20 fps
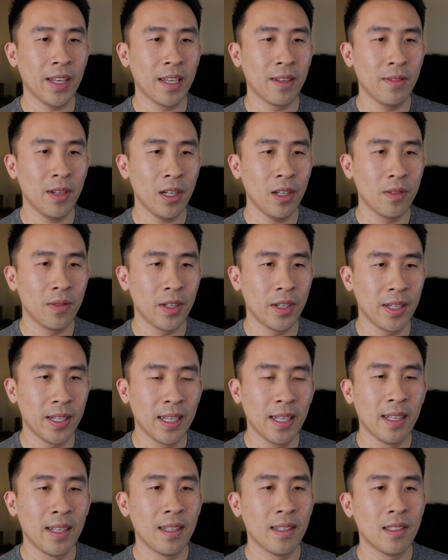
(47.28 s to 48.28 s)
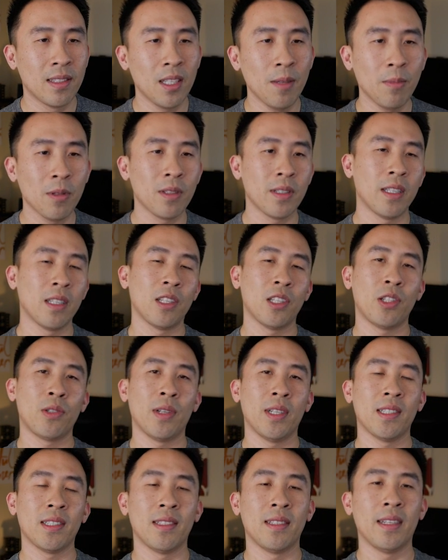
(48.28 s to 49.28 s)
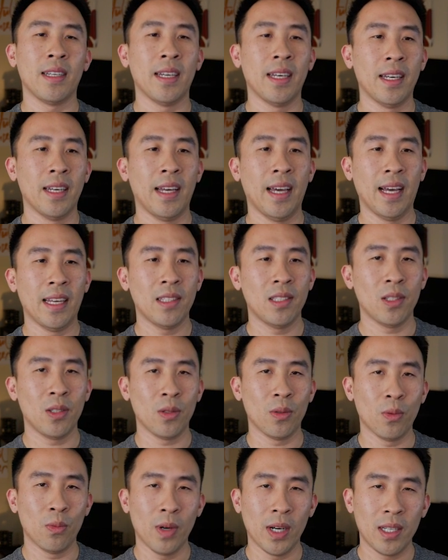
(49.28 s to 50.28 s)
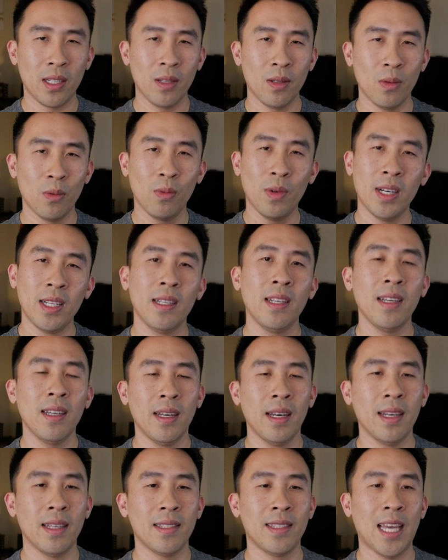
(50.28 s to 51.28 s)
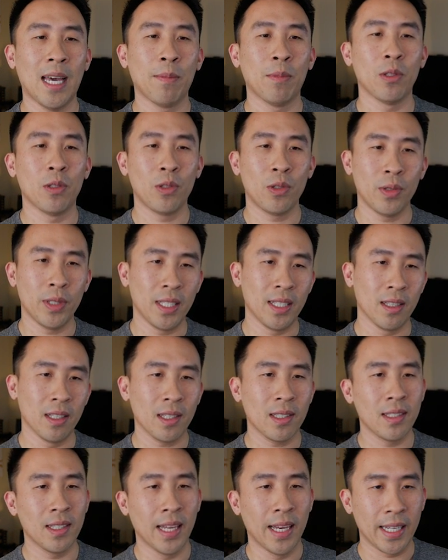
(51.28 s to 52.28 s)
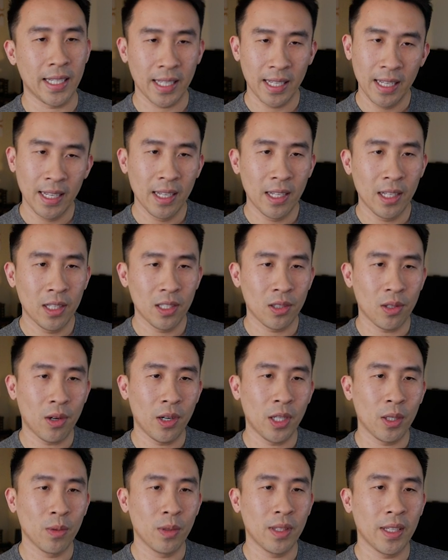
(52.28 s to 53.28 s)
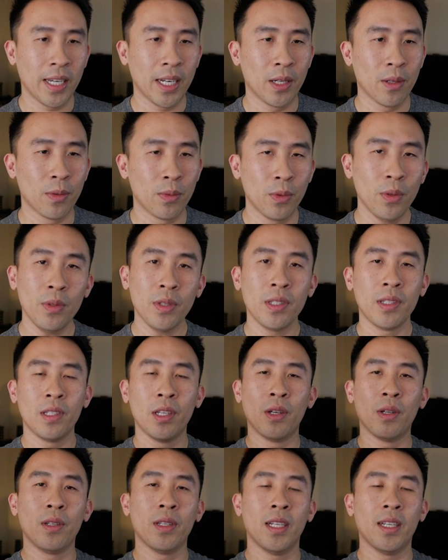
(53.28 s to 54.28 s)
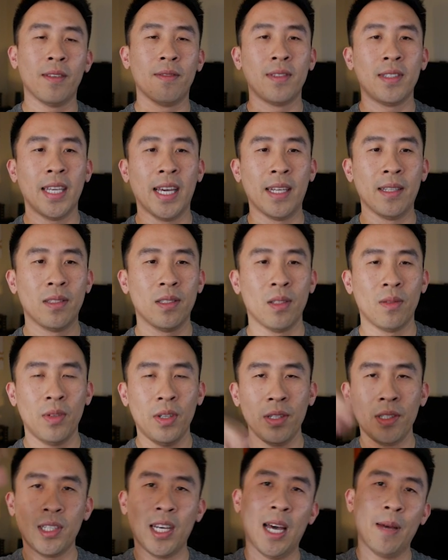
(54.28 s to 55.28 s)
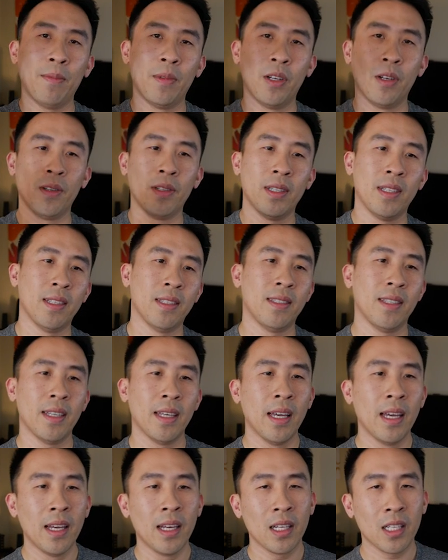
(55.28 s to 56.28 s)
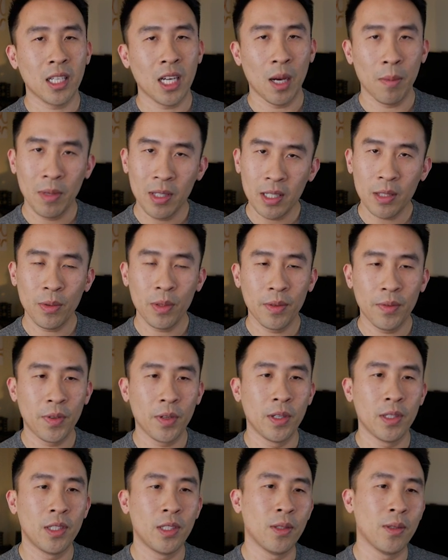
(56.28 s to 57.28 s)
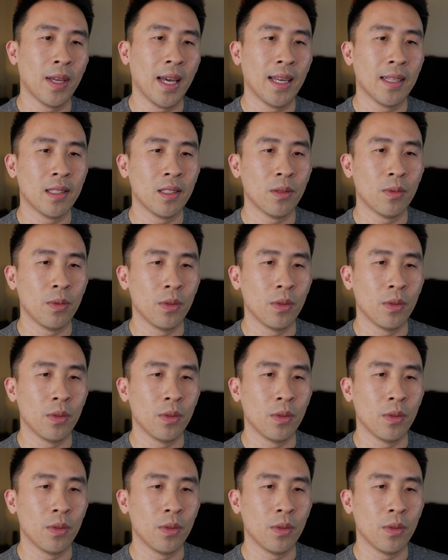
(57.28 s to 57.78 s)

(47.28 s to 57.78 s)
a very, very simple illustration uh, as to what one uh, sample tree looks like, starting with a root node of 10. So the very top node is commonly referred to as the